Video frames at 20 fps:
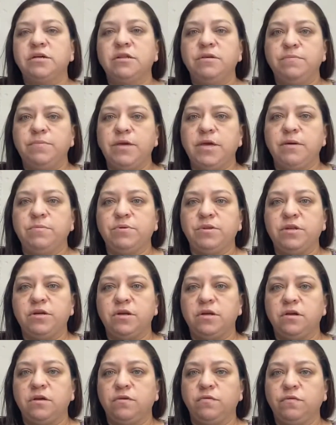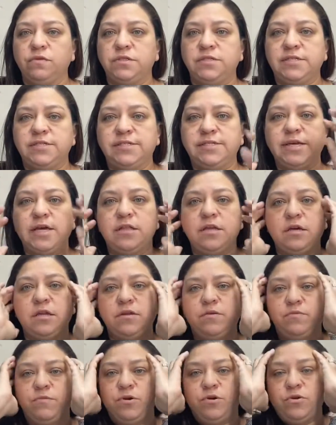be able to sell it
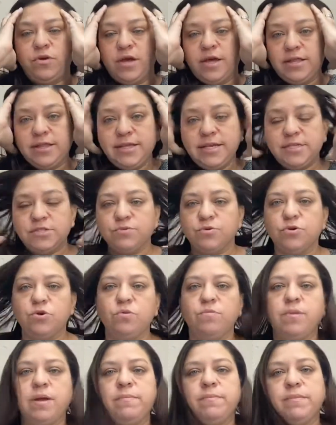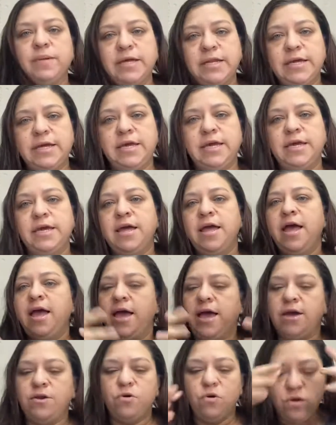and at least recoup my money
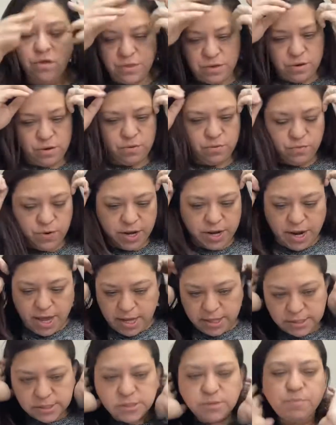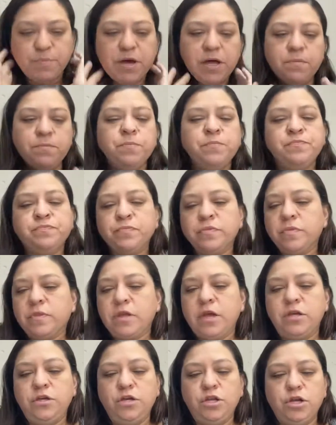and all the whatnots. But,
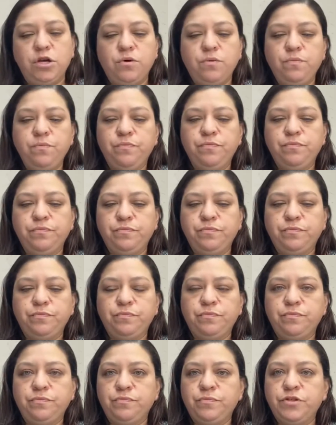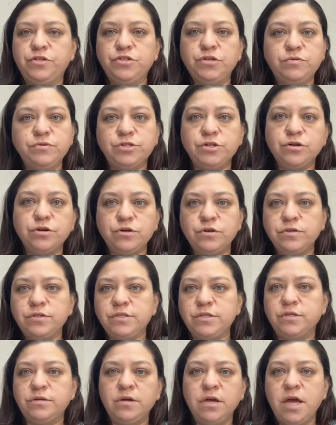you know, there's no returns,
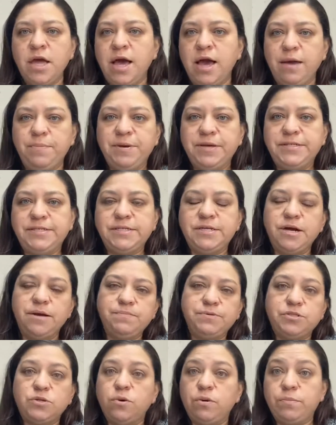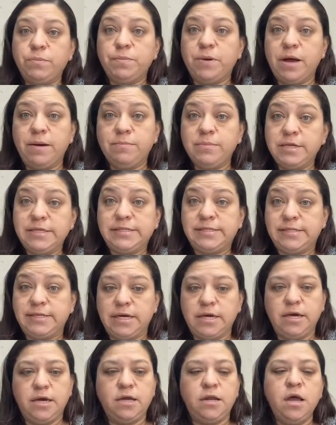and I picked it up, so I'm
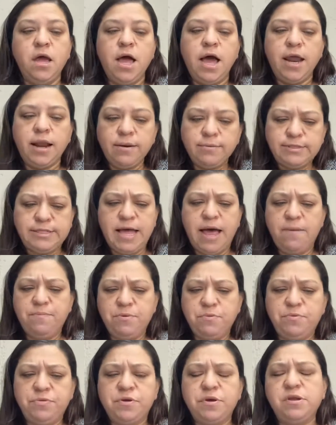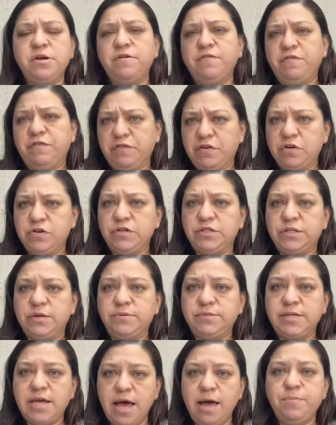listing it. And I was happy with it at first. I
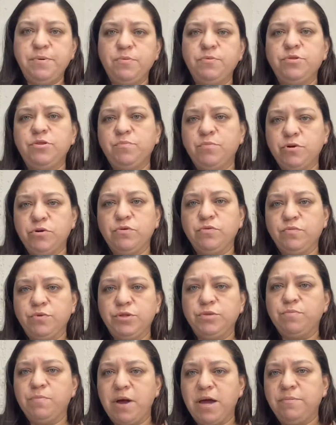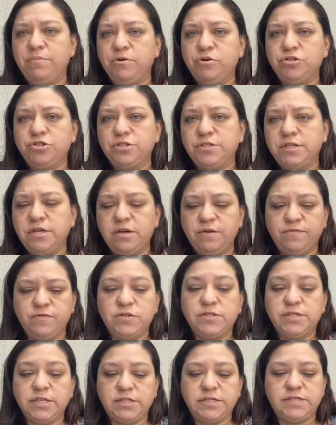was happy with my purchasing it for
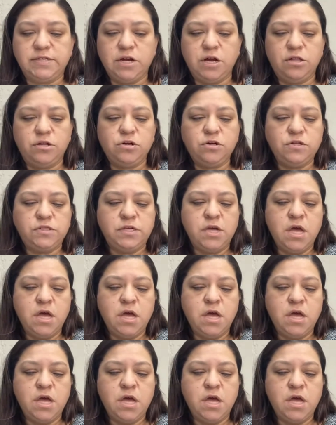$6.